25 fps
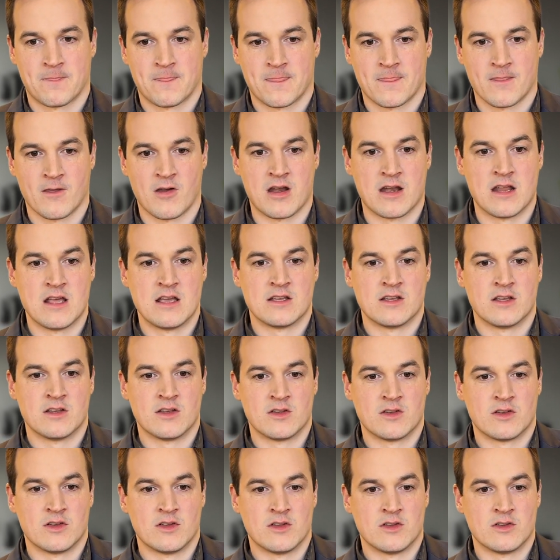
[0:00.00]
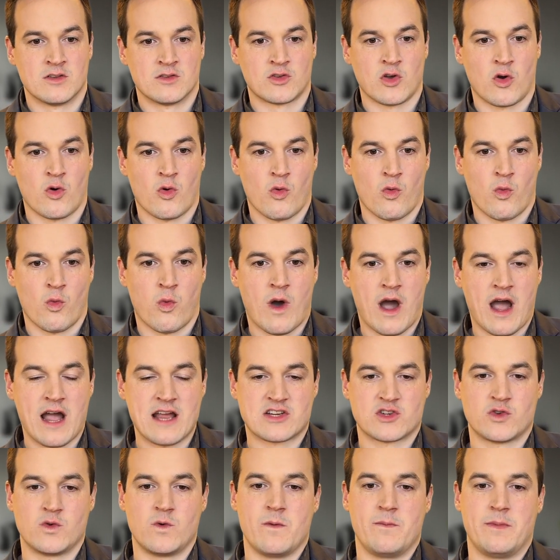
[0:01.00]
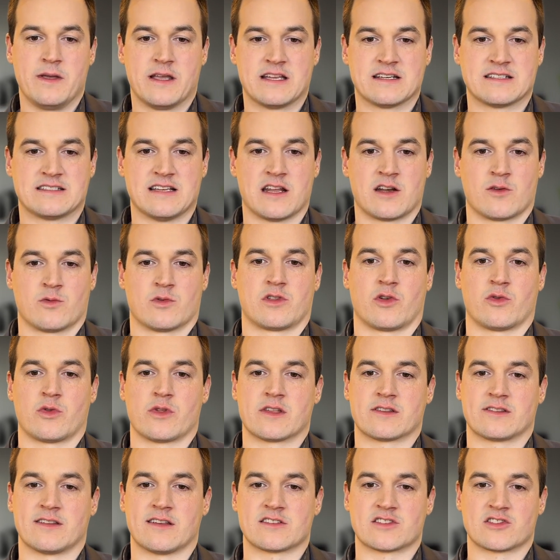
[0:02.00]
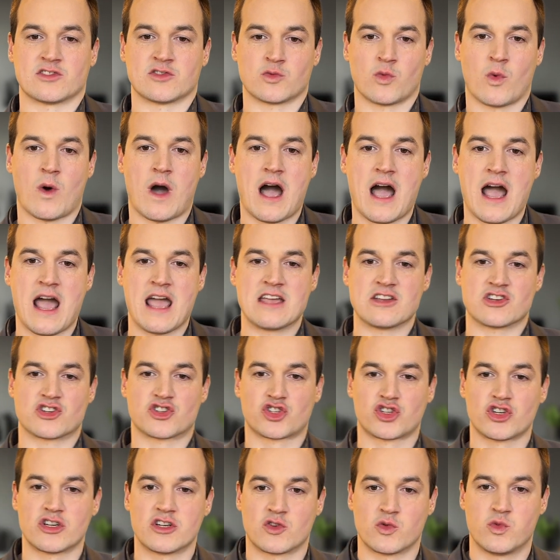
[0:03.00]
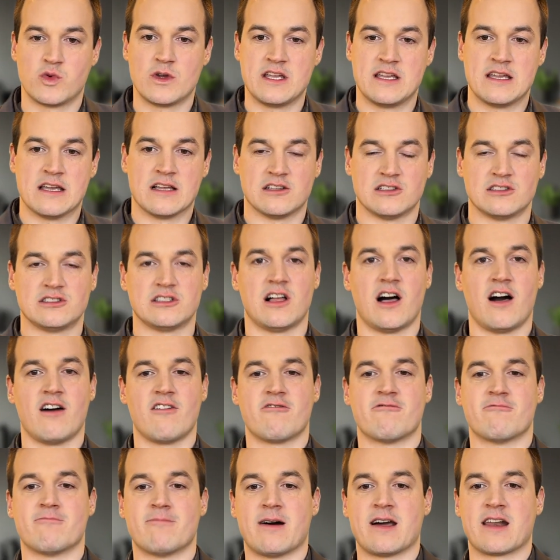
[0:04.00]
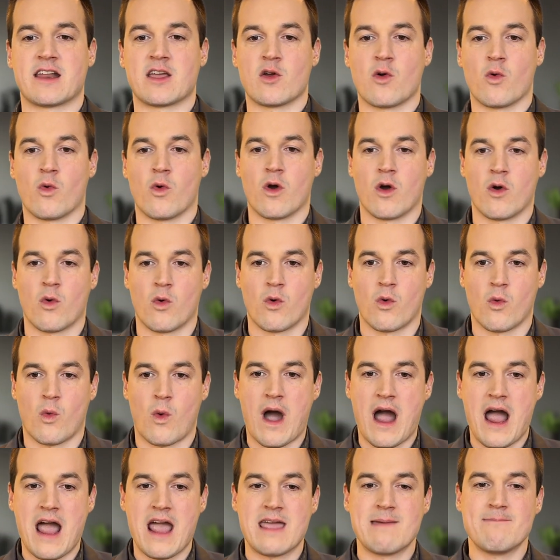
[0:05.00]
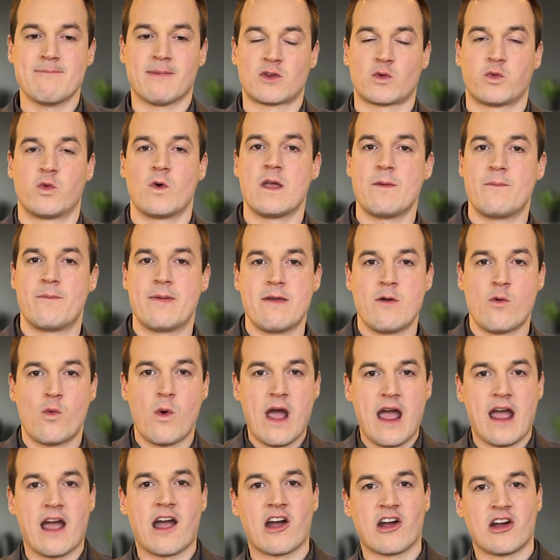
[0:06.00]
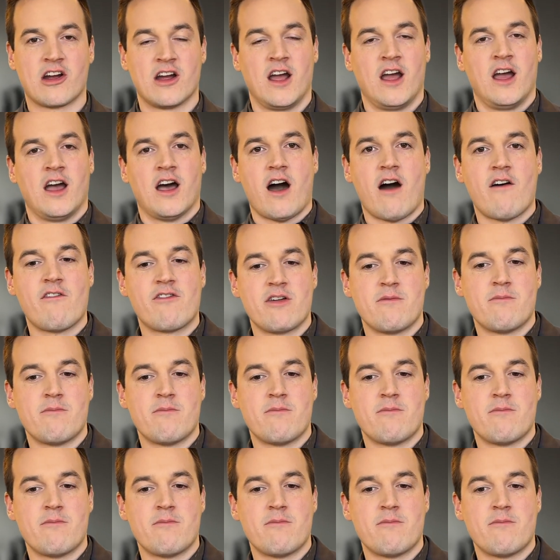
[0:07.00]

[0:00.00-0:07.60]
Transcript: Right? So, why should we be content with only essentials? Why shouldn't we love money? Why must we beware of the